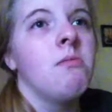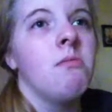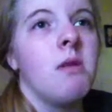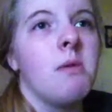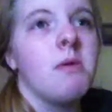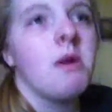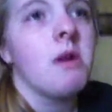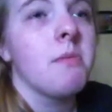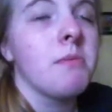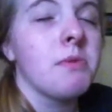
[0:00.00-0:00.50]
my
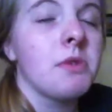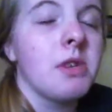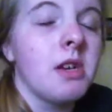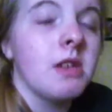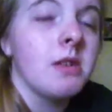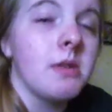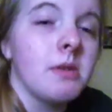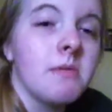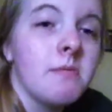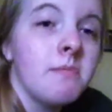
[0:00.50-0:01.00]
mom
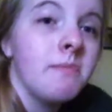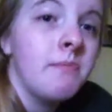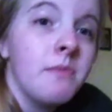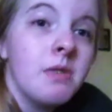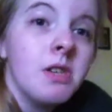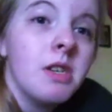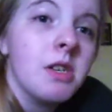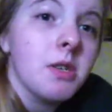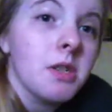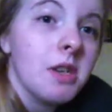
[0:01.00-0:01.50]
says
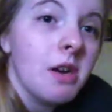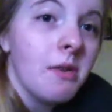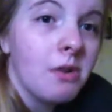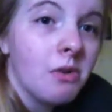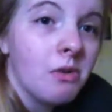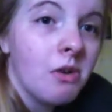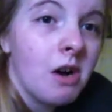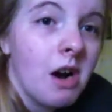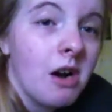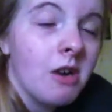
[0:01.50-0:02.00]
it's not
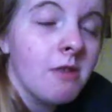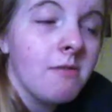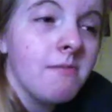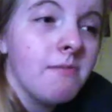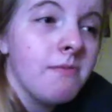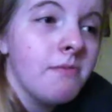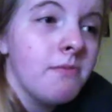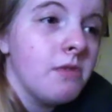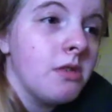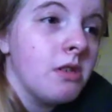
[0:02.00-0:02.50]
required,
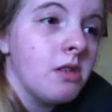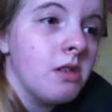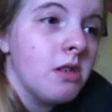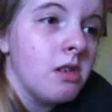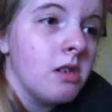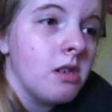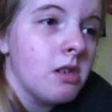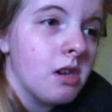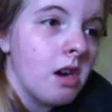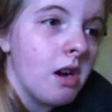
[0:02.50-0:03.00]

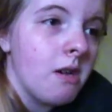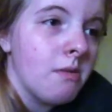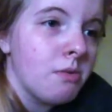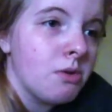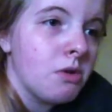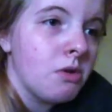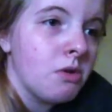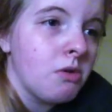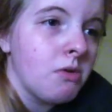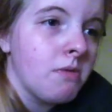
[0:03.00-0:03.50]
it's
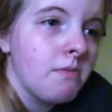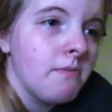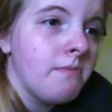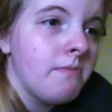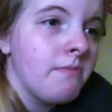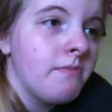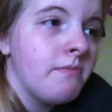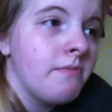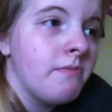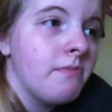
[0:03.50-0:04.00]
optional,
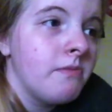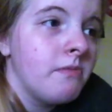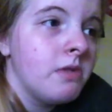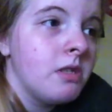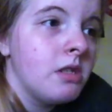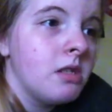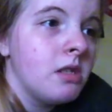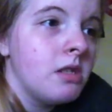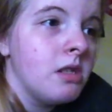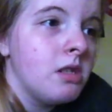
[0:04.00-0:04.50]

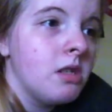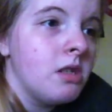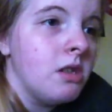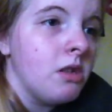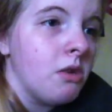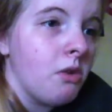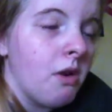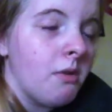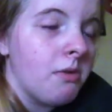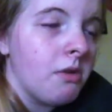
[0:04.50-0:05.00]

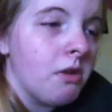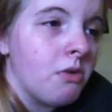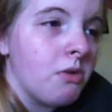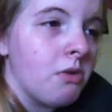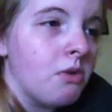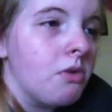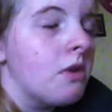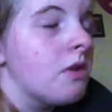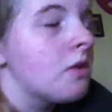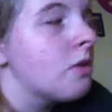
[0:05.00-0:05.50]
don't have to go
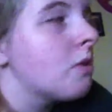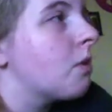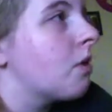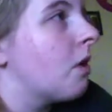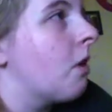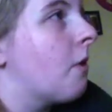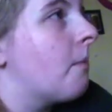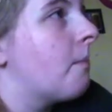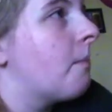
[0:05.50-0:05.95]
to it. So,